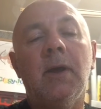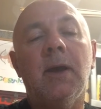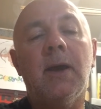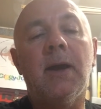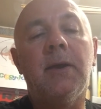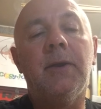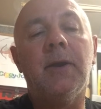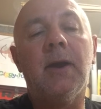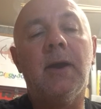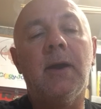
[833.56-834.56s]
and
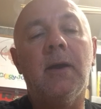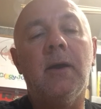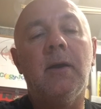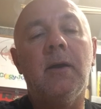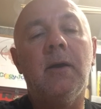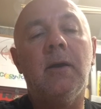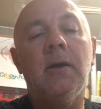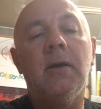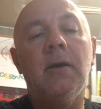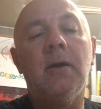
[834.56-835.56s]

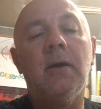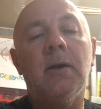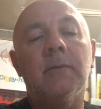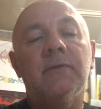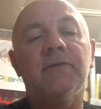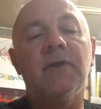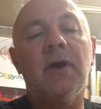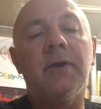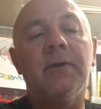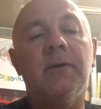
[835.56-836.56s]
I'm going to
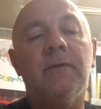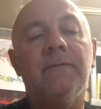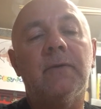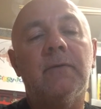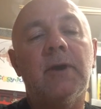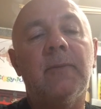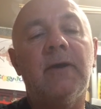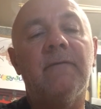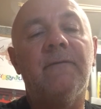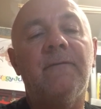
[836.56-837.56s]
start it off around
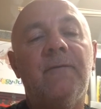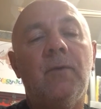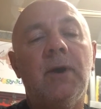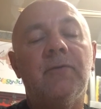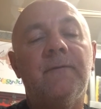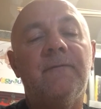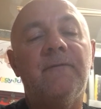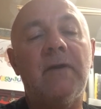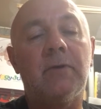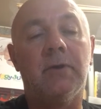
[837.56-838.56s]
about 400
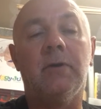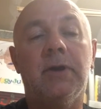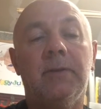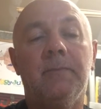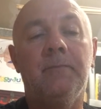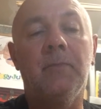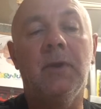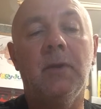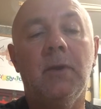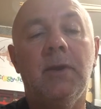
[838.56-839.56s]
Fahrenheit.
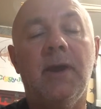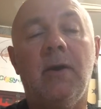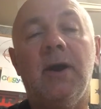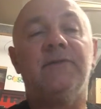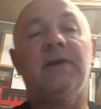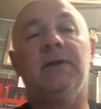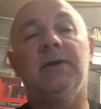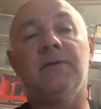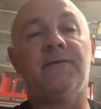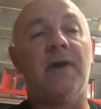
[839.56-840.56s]
Now I tend to
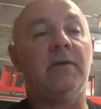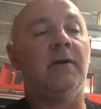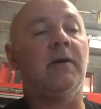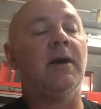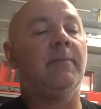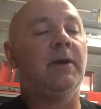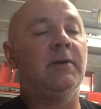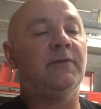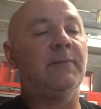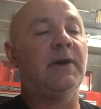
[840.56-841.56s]
use Fahrenheit
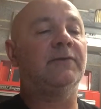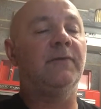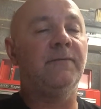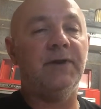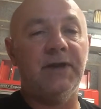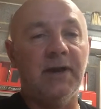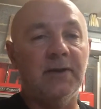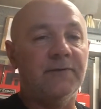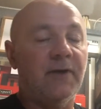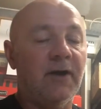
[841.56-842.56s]
because most of the
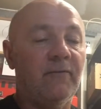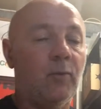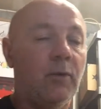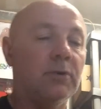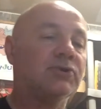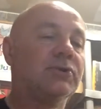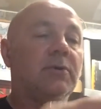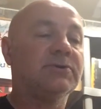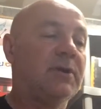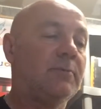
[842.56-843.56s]
videos that I've watched
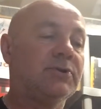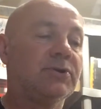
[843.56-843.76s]
on temperature